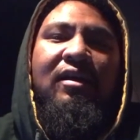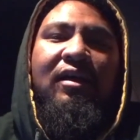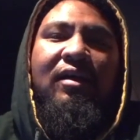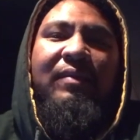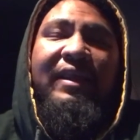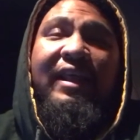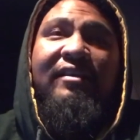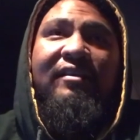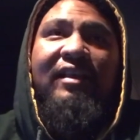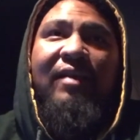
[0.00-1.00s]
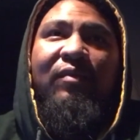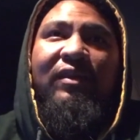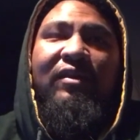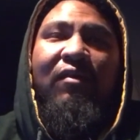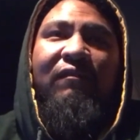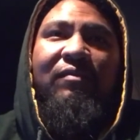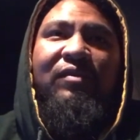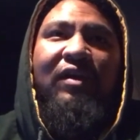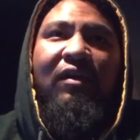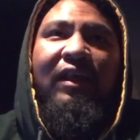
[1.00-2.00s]
And that's the same with going from
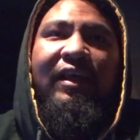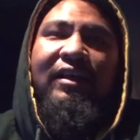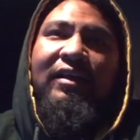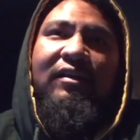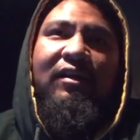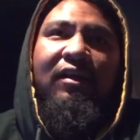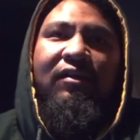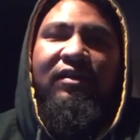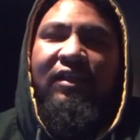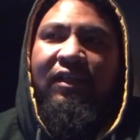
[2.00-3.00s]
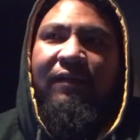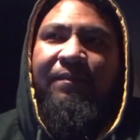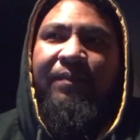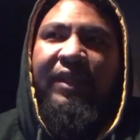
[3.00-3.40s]
Salt Lake, you know, to